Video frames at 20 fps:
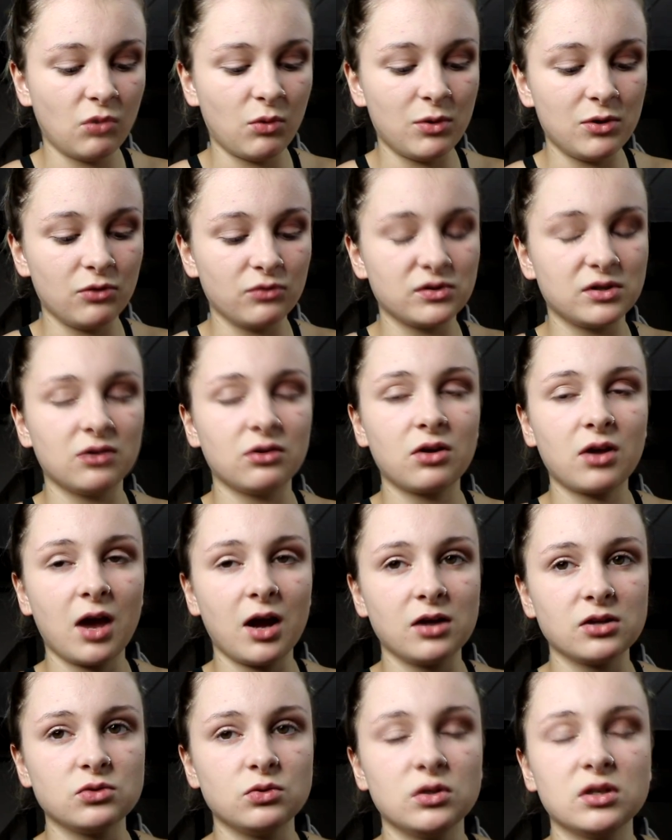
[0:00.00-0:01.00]
I mean, obviously
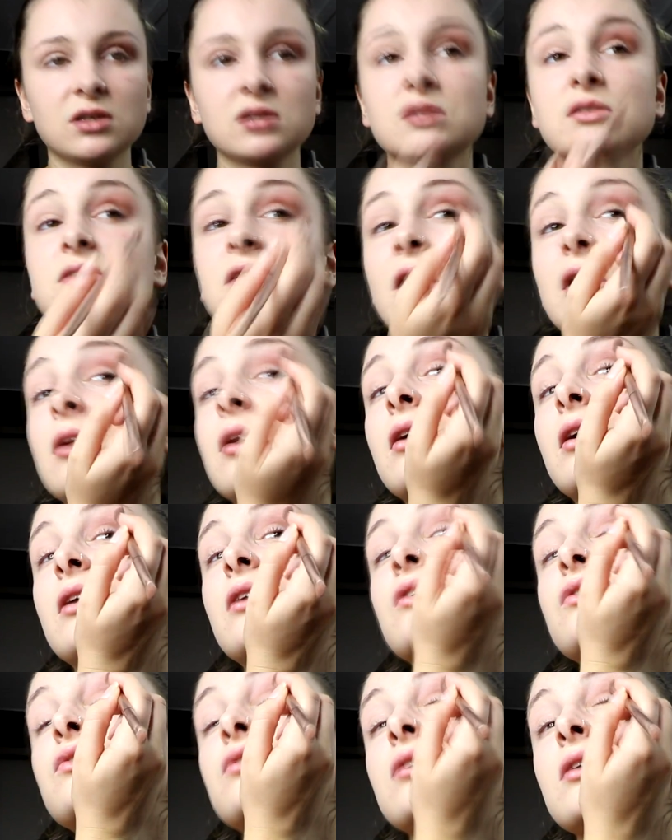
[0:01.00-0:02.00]
care to an extent
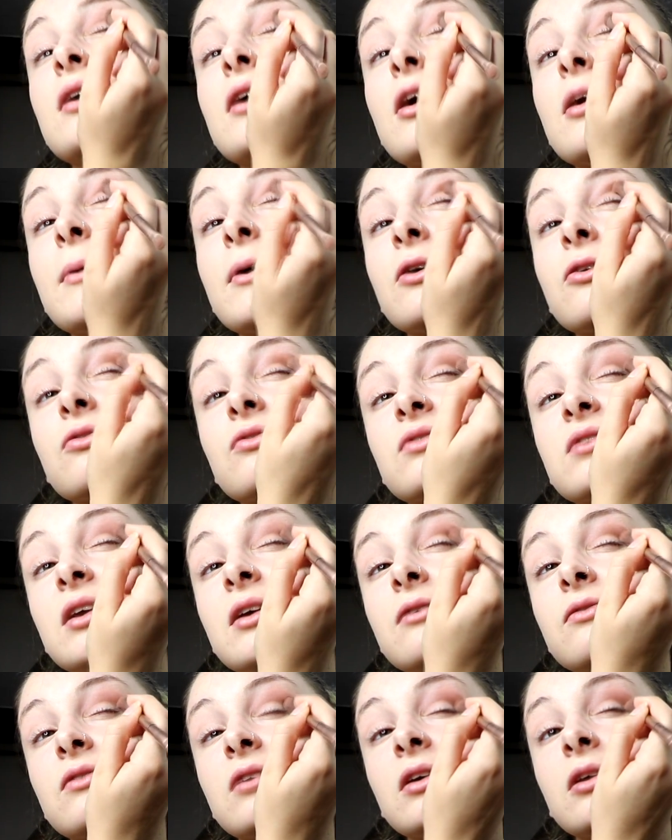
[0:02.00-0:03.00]
and to care about your
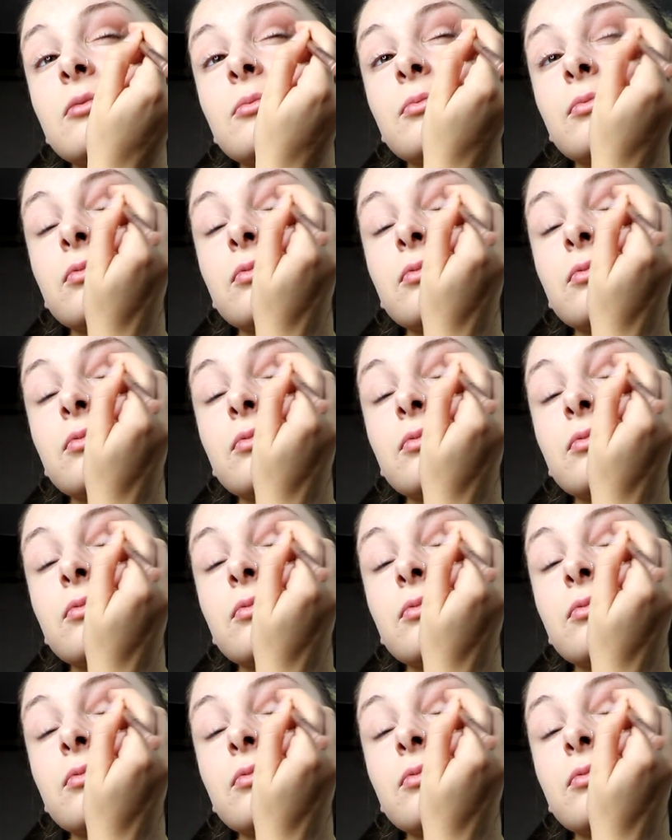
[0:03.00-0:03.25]
safety.